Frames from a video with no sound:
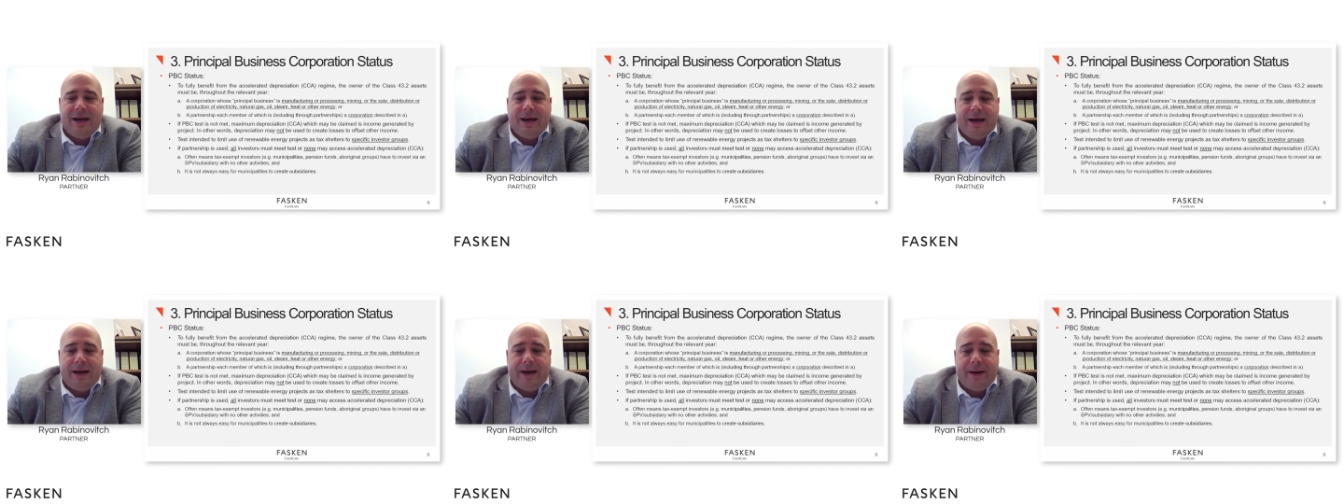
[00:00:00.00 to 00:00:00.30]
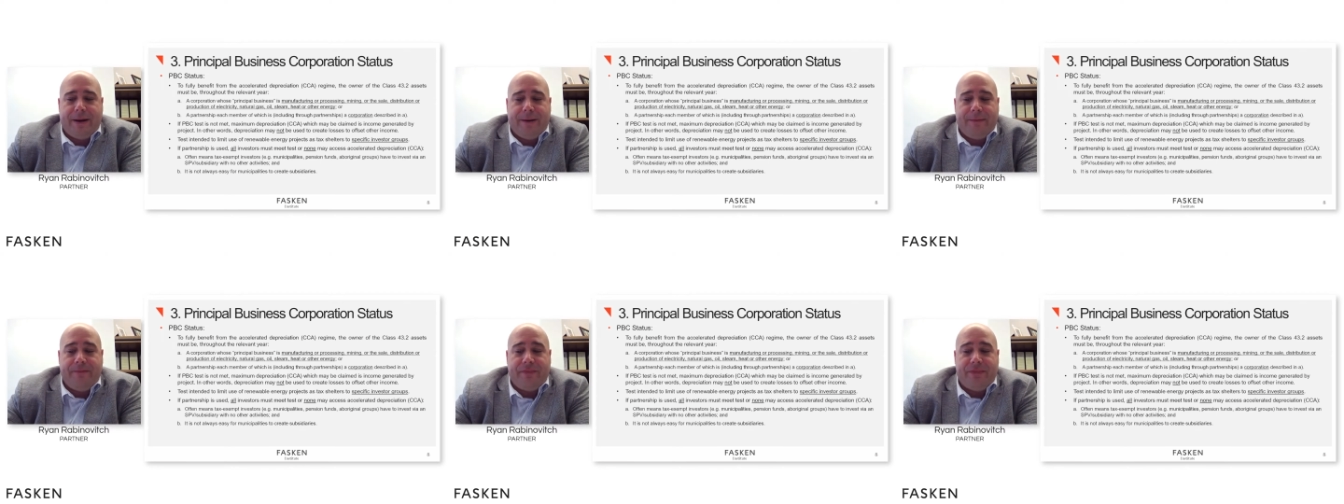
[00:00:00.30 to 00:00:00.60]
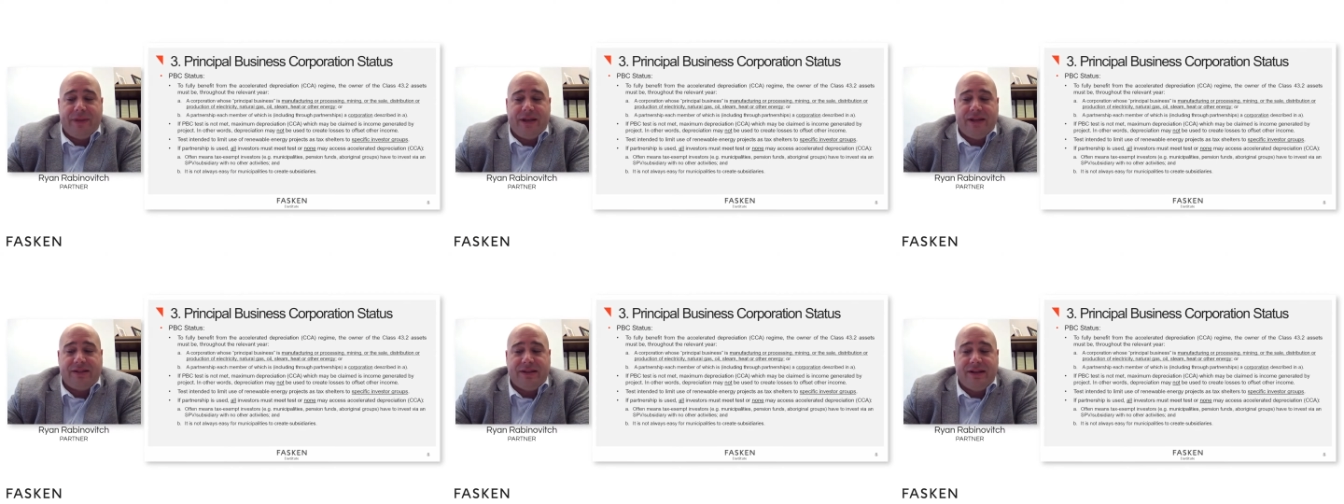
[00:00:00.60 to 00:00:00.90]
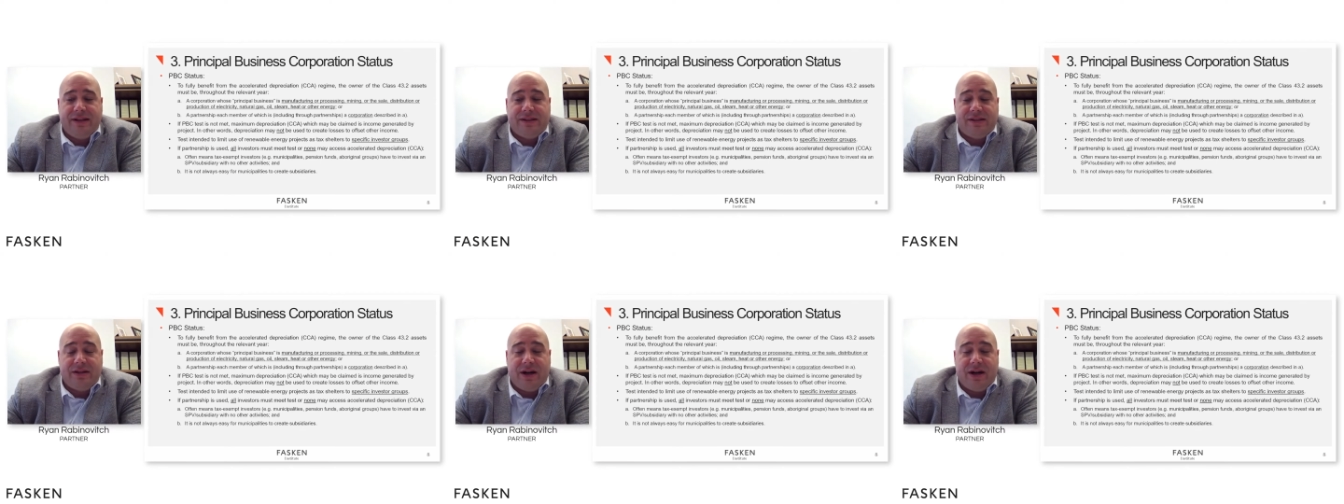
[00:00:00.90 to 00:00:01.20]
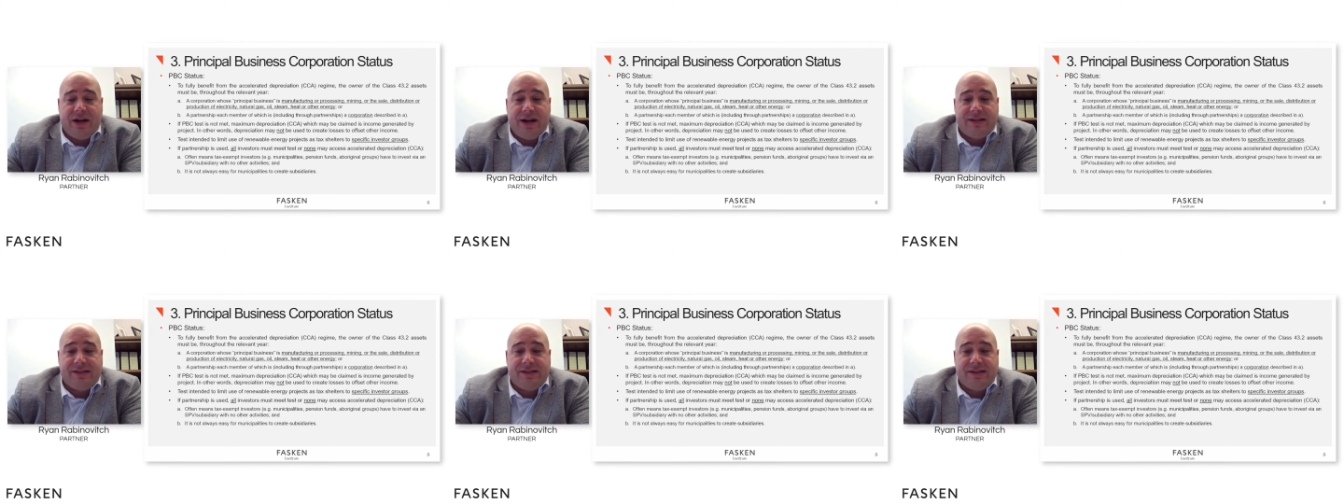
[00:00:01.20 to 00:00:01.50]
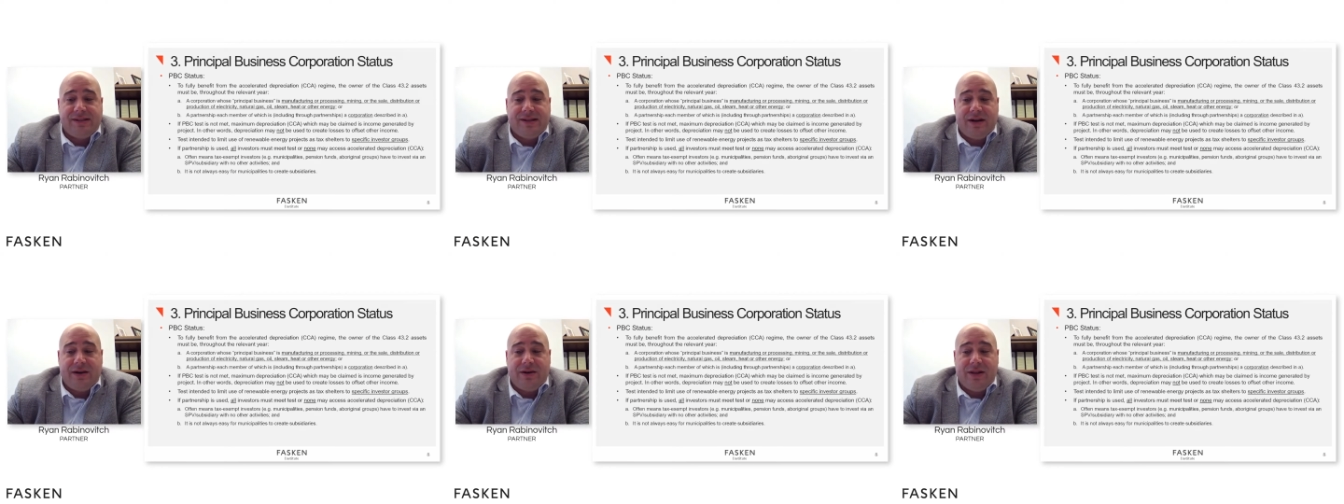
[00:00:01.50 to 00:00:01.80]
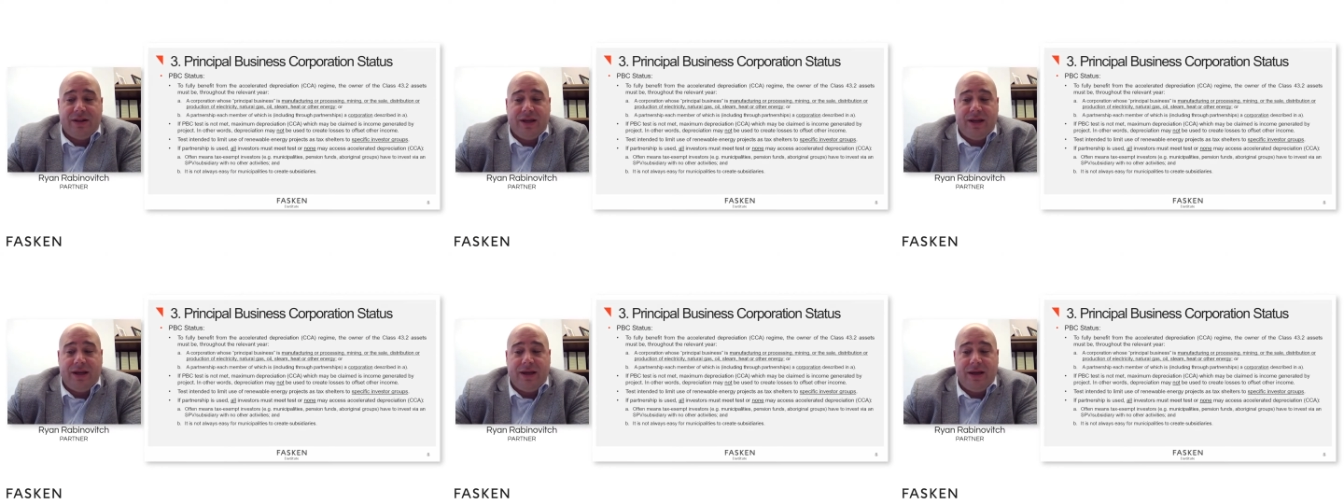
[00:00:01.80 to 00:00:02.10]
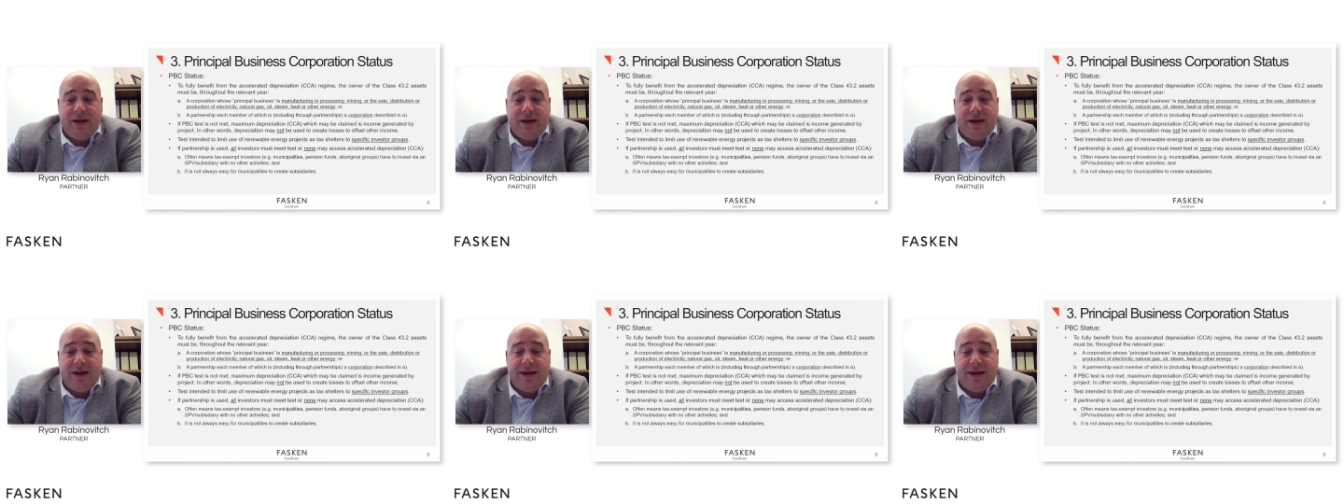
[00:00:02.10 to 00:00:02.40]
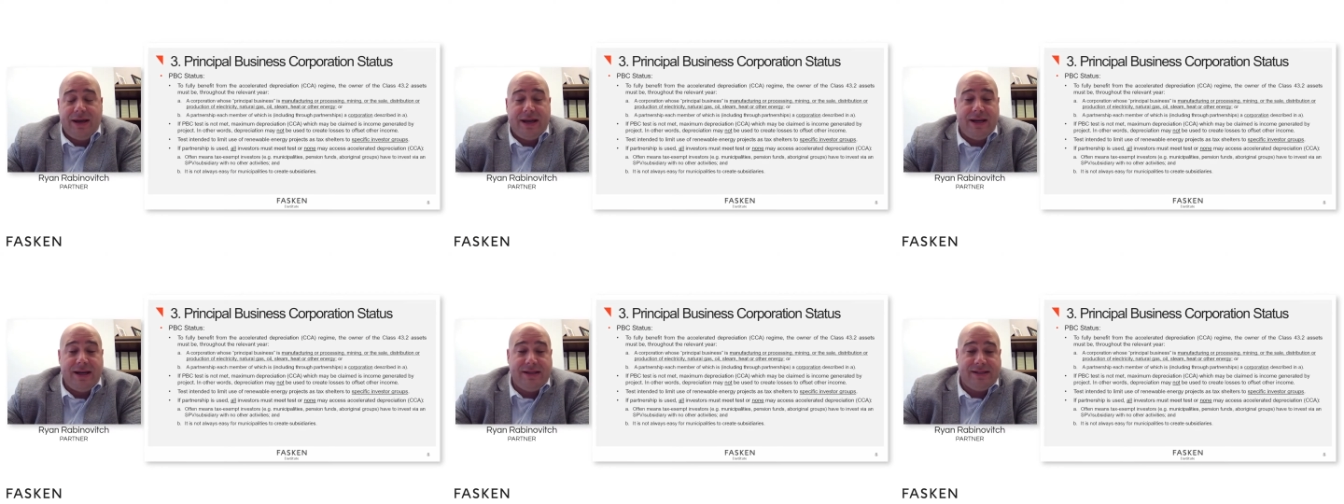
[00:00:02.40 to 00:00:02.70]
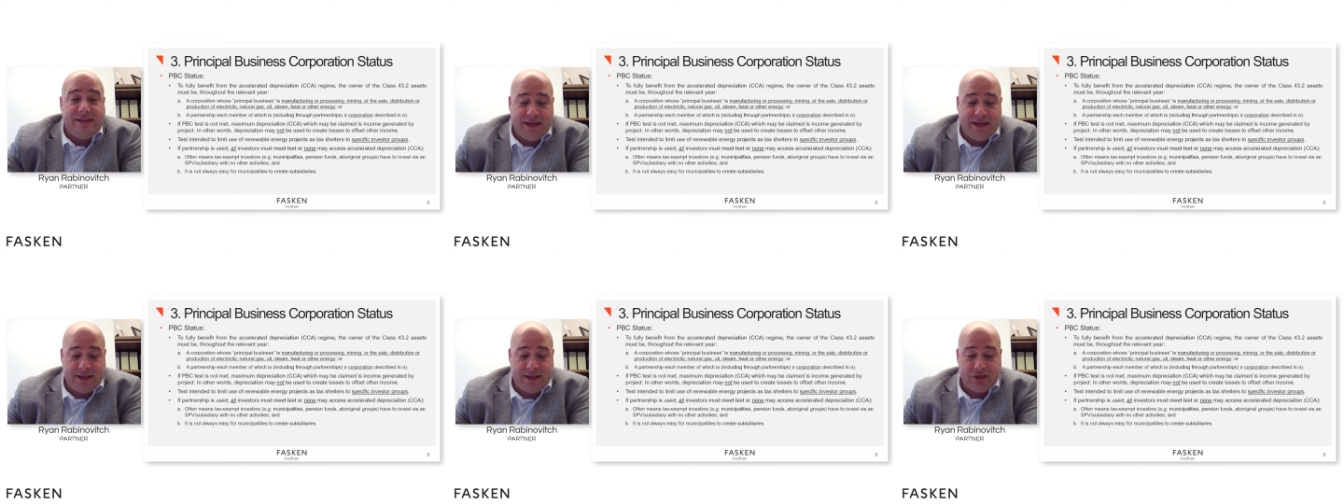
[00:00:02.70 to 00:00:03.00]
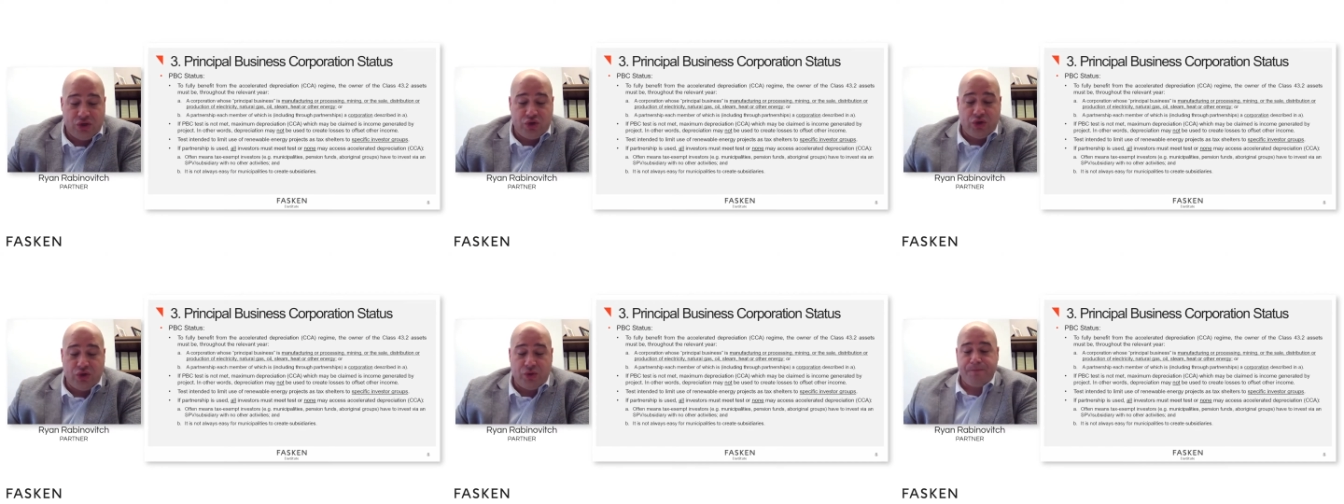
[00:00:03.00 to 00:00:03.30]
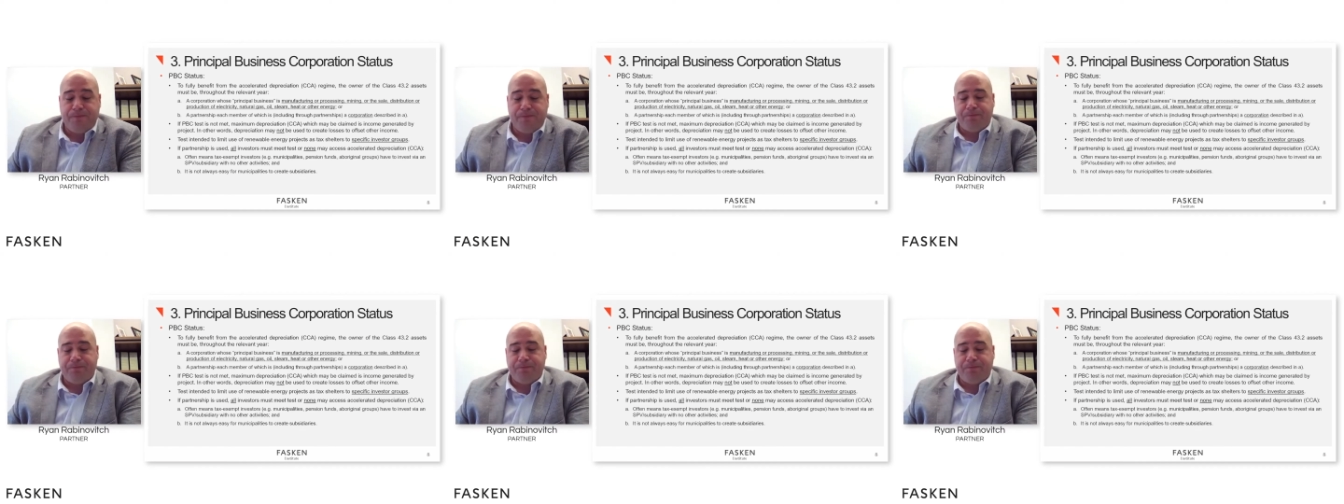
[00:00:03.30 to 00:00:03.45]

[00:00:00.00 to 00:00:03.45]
It's not necessarily an easy thing to do.